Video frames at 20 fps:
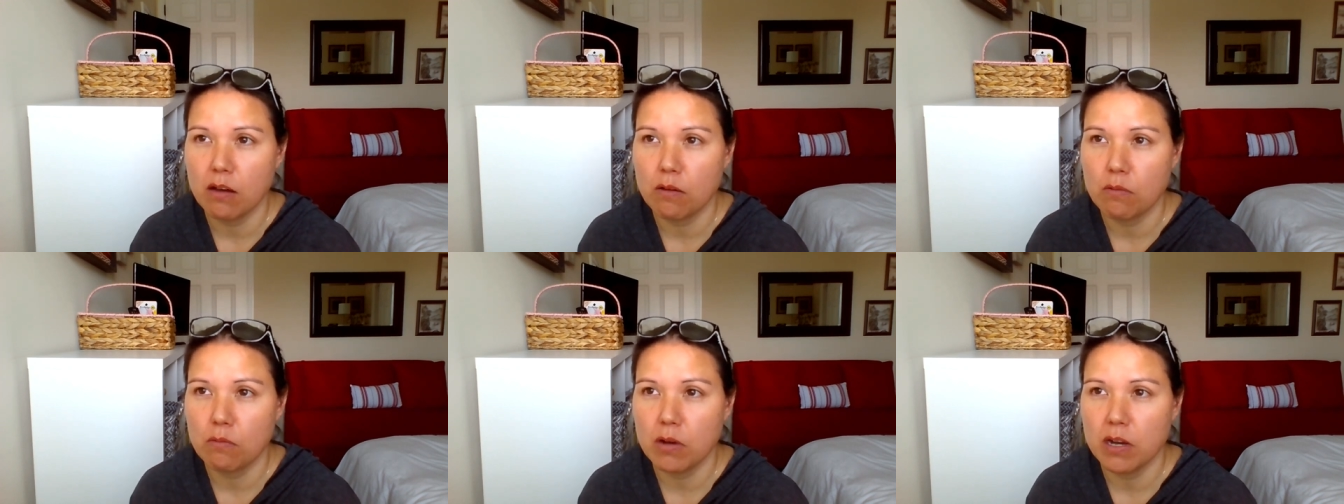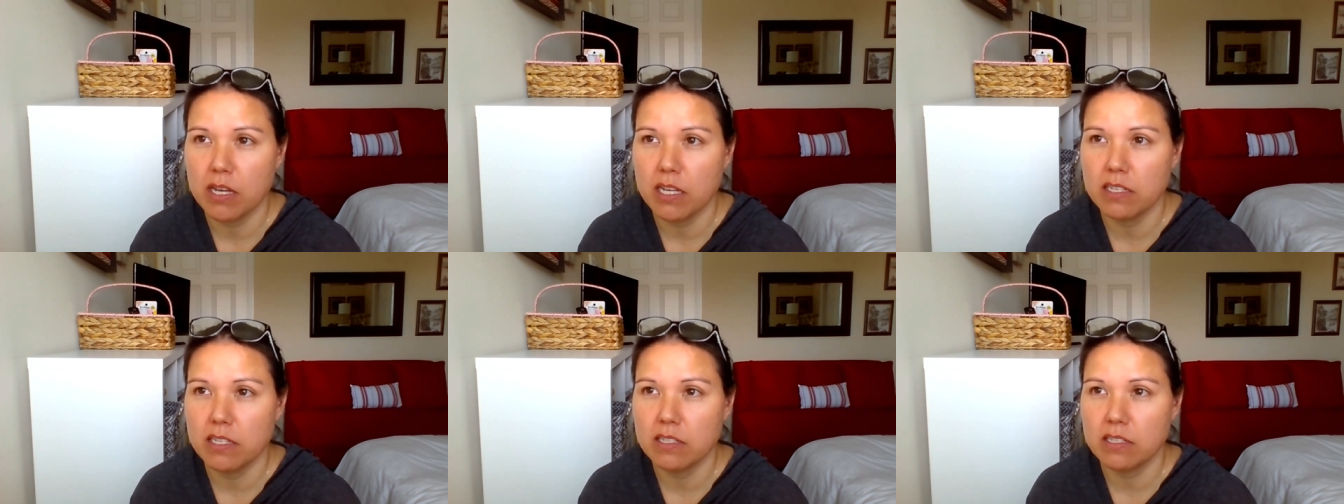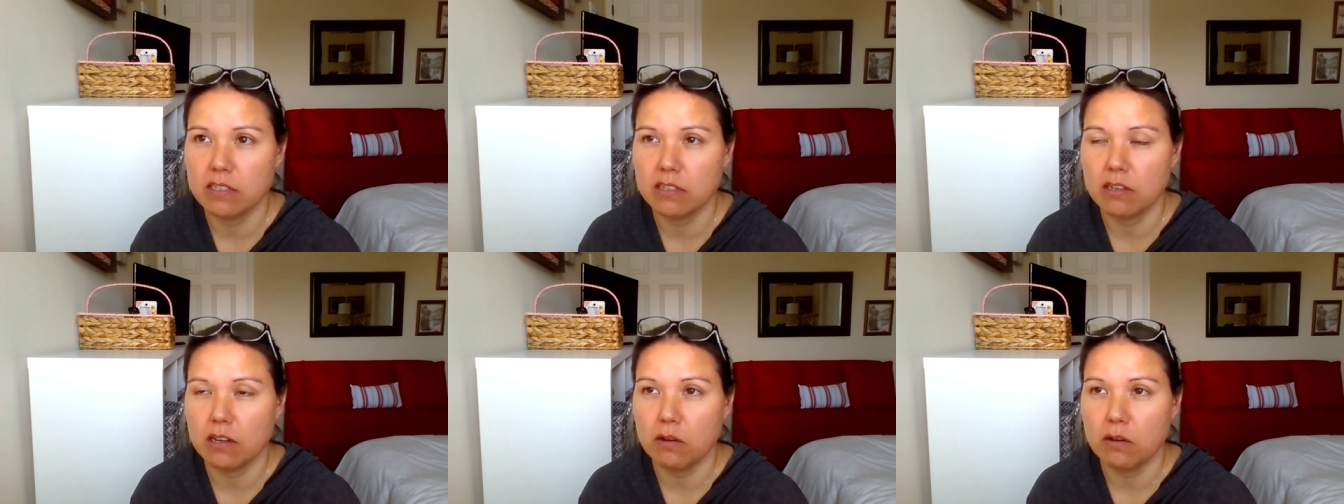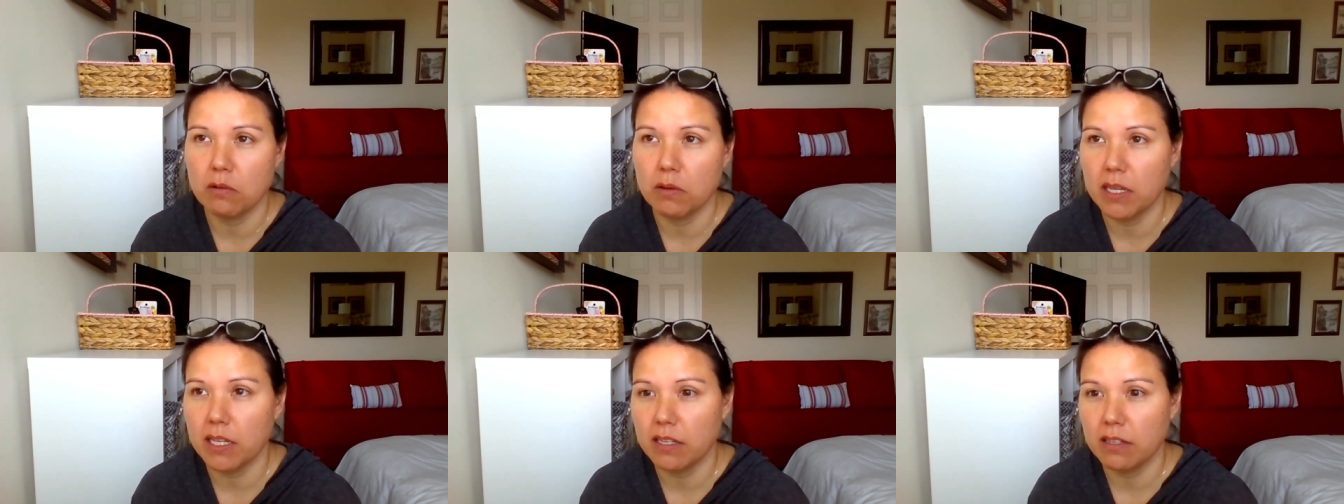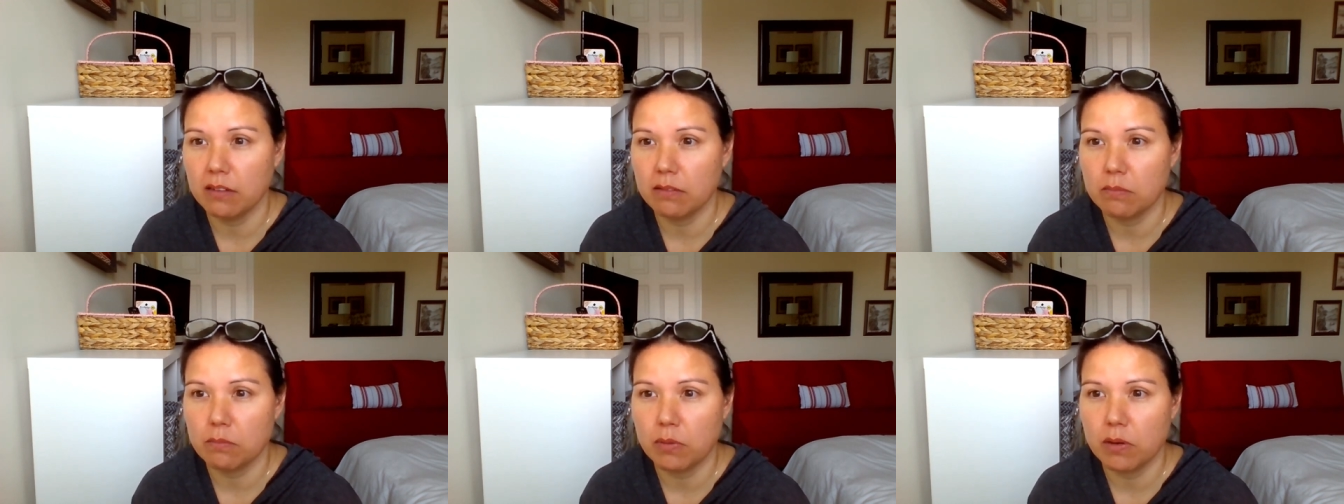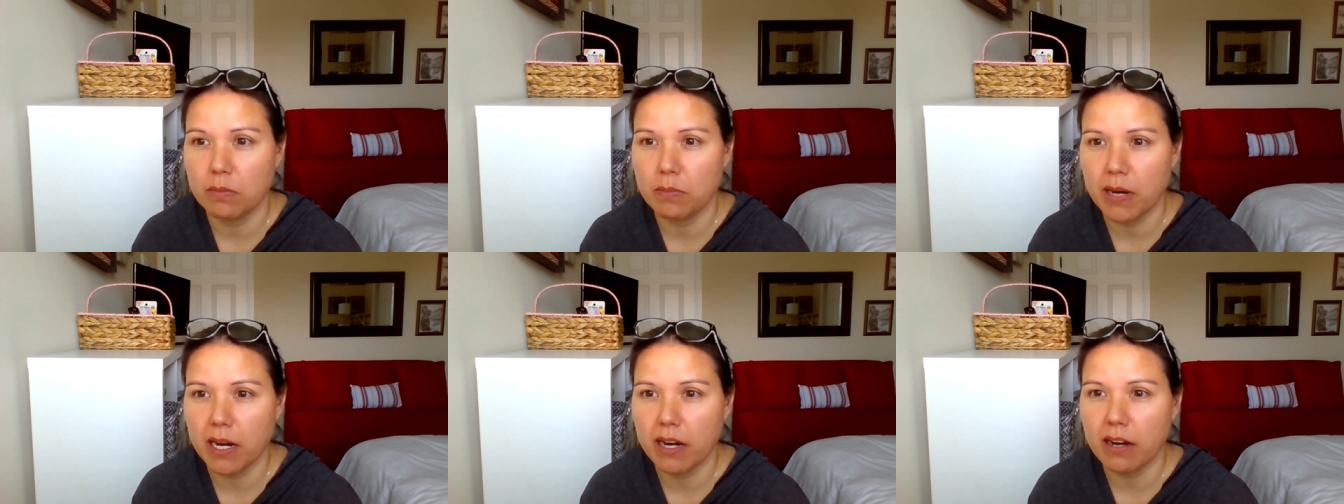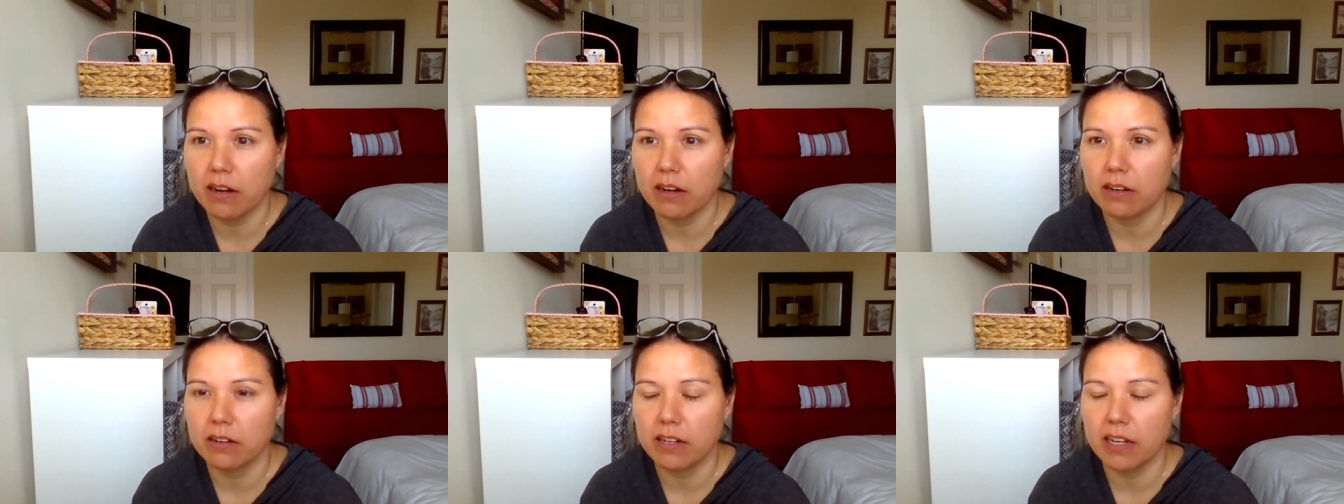was go in
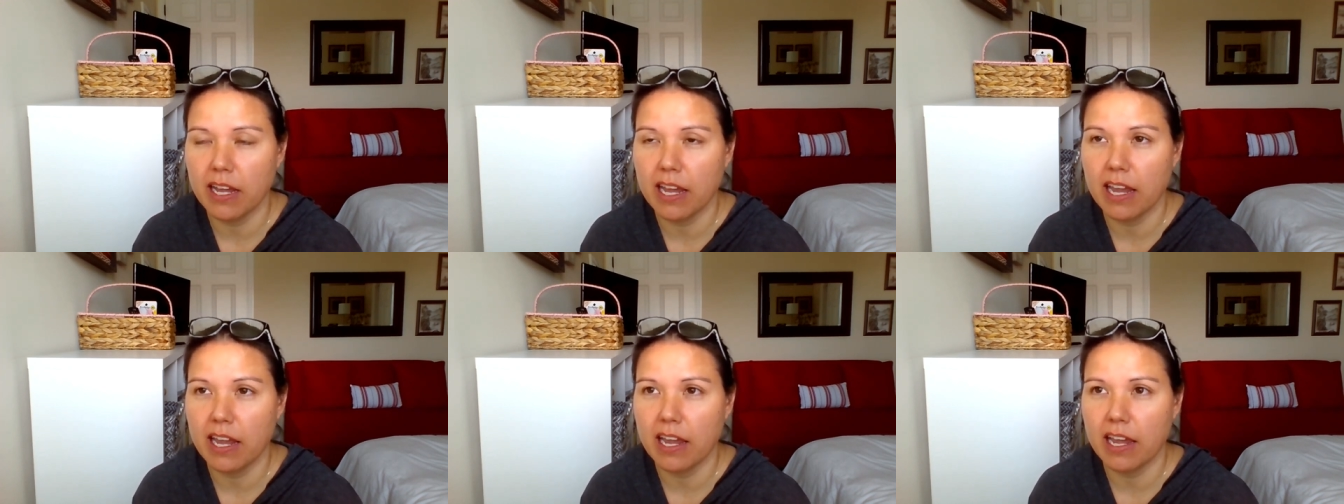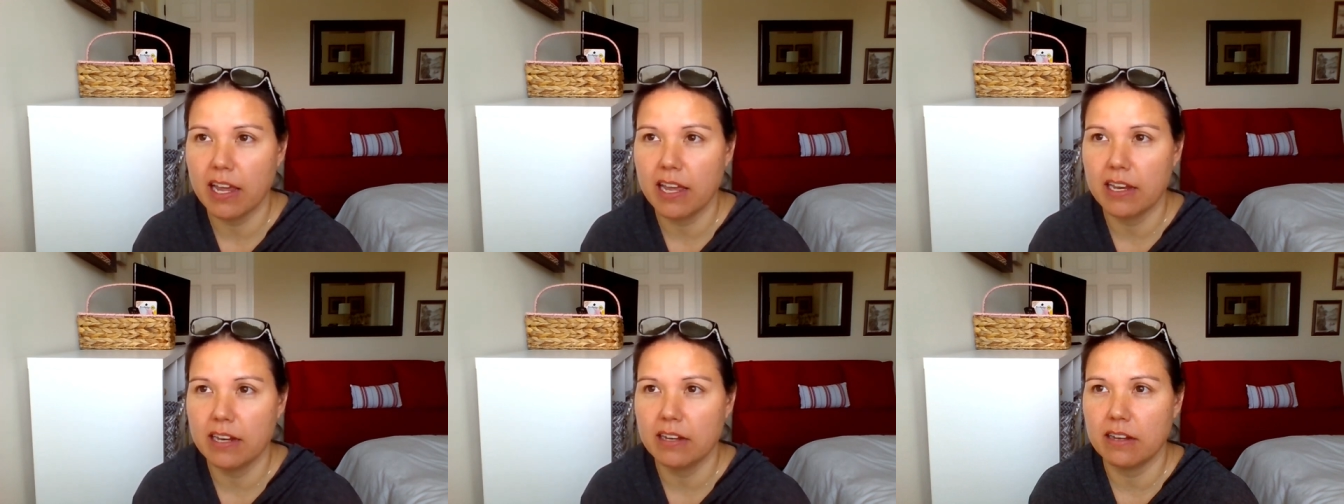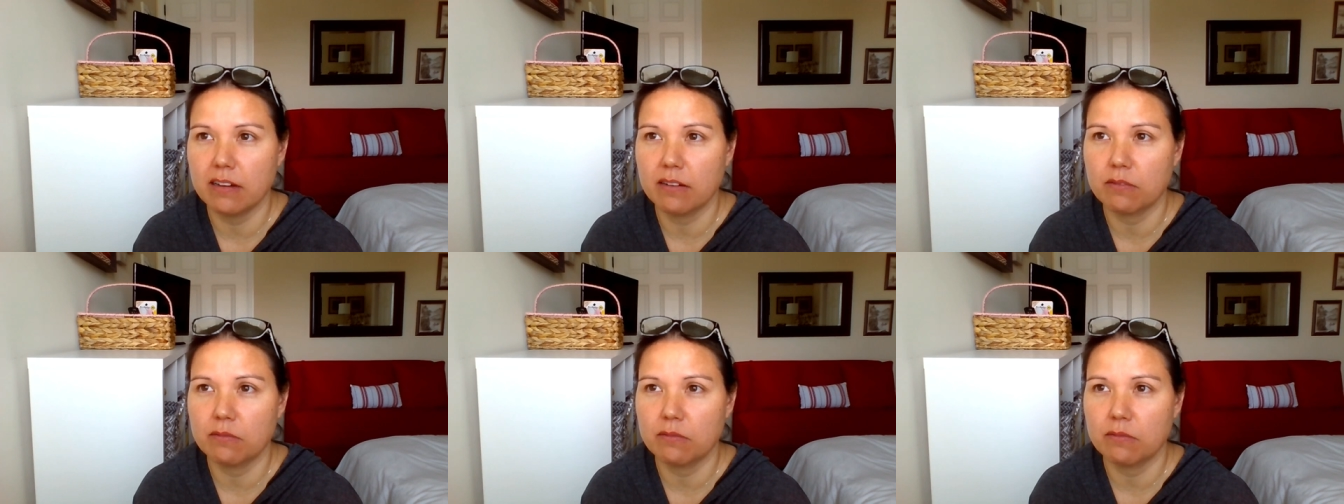prepared and